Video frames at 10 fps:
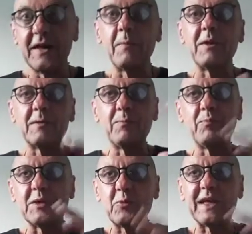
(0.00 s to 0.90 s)

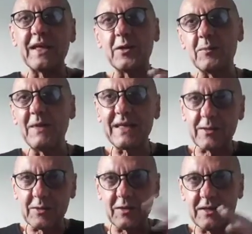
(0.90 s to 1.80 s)
but we cannot make a
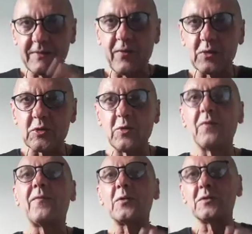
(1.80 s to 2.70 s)
dysfunctional
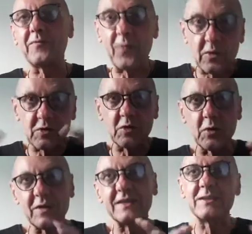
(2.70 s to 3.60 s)

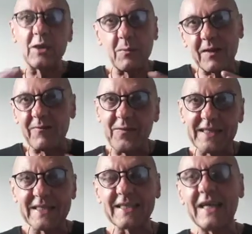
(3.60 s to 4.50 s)
functional. It's not about
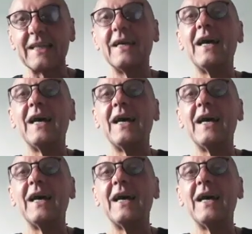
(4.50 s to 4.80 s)
fixing that.